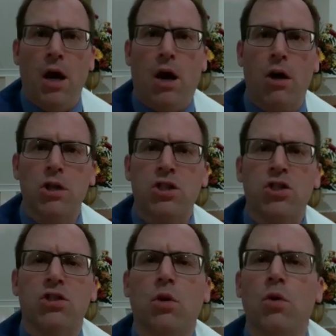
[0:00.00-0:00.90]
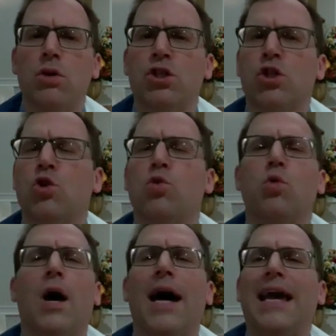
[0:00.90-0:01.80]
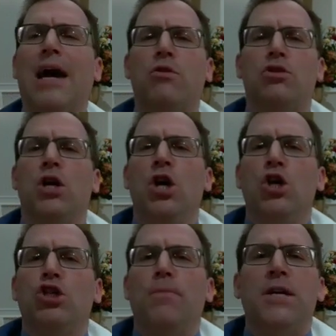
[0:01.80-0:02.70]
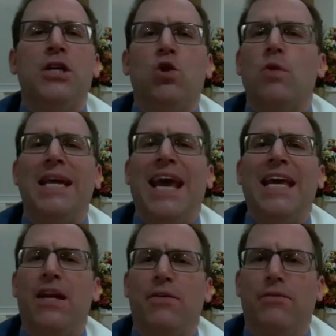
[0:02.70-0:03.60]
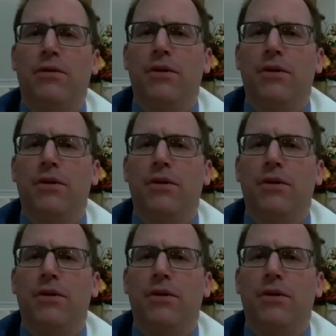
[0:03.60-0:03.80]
our souls cry out to be creative,